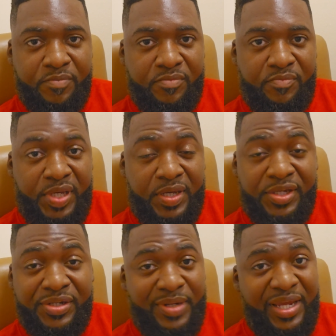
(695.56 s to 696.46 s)
Because
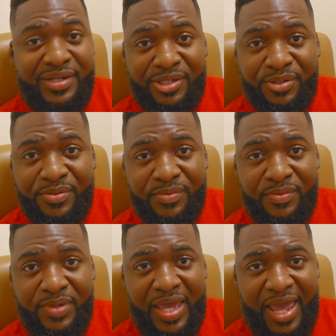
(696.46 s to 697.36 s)
you need to.
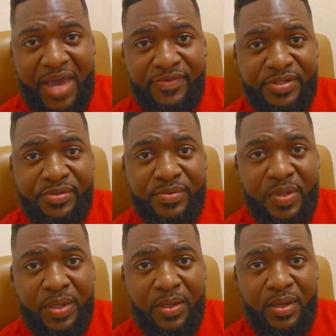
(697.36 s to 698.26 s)
You have to.
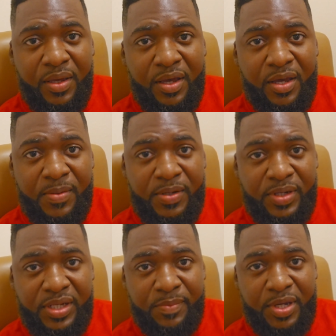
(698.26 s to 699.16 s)
You
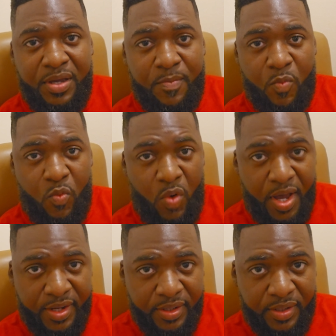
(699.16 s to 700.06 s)
need to become
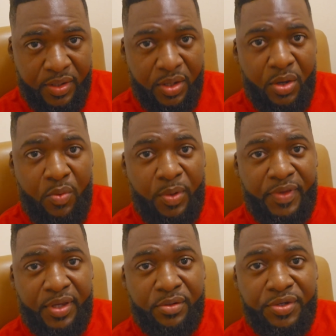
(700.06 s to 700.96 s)
one with
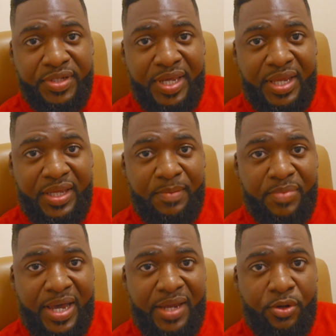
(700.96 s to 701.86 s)
understanding
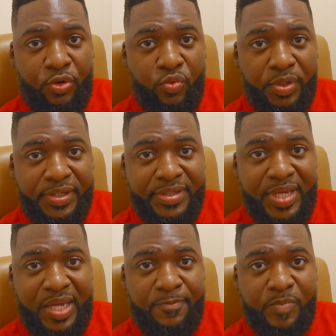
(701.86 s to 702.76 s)
buy and hold real
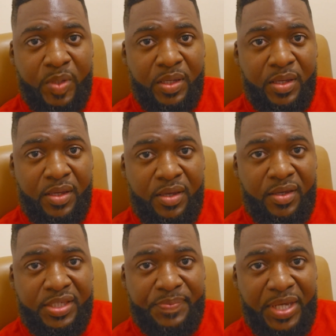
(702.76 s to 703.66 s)
estate,
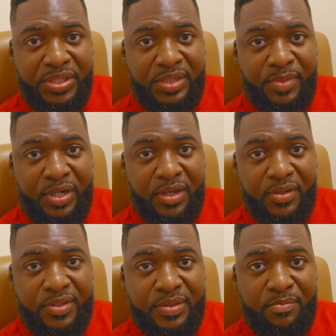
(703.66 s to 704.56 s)
especially
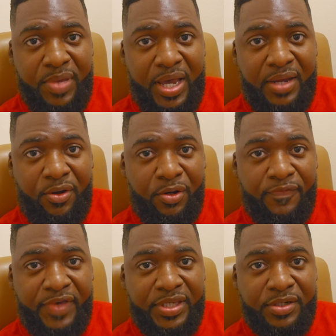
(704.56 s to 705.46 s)
because buy and hold
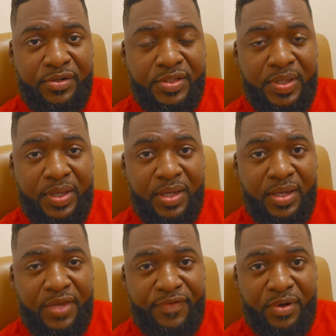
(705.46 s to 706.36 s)
investors,
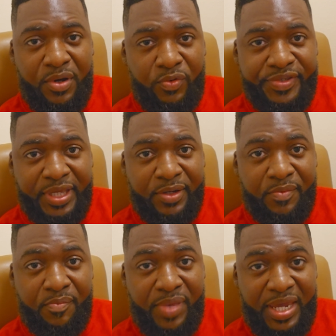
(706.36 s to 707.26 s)
if you're a wholesaler,
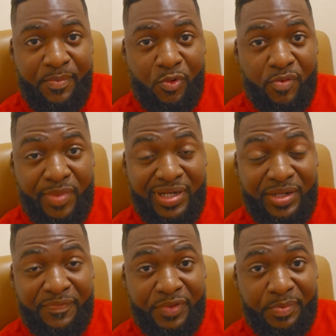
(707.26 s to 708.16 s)
pay more money
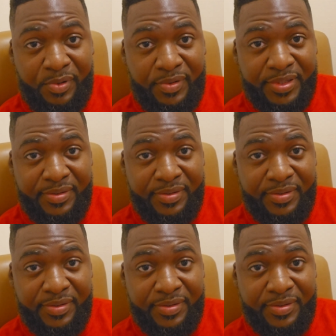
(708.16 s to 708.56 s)
than flippers.